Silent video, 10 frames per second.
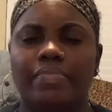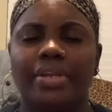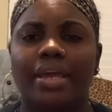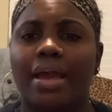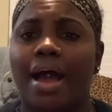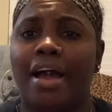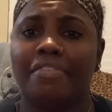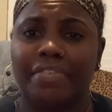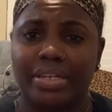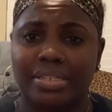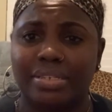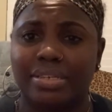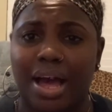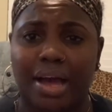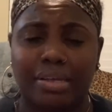knee-high fuzzy
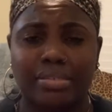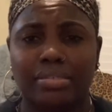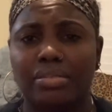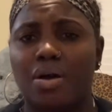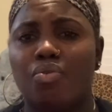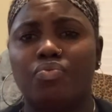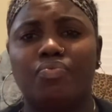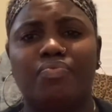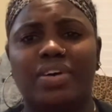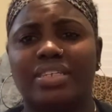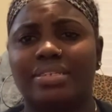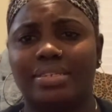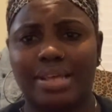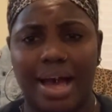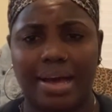socks, low fuzzy
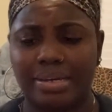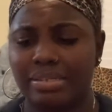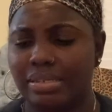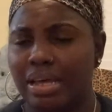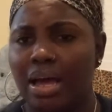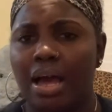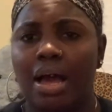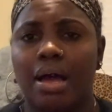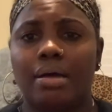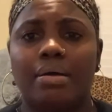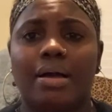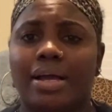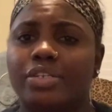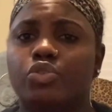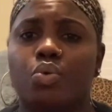socks. I
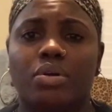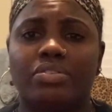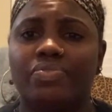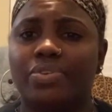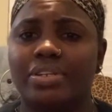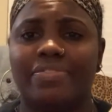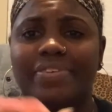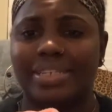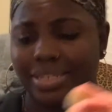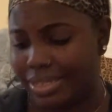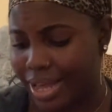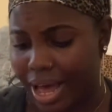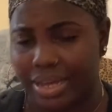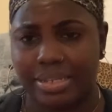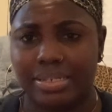got drawers full of fuzzy
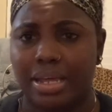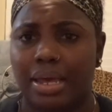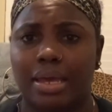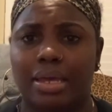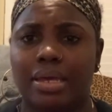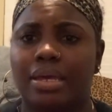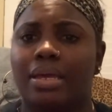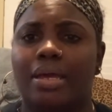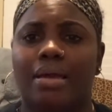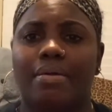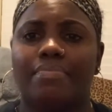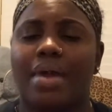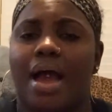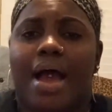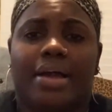socks. Like,
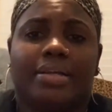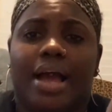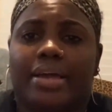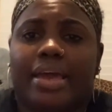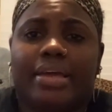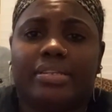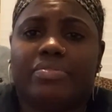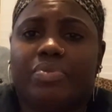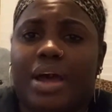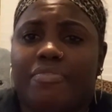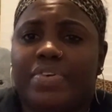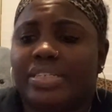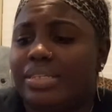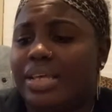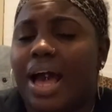I can't live without
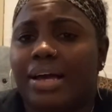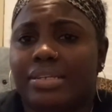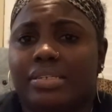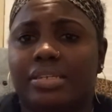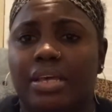fuzzy socks.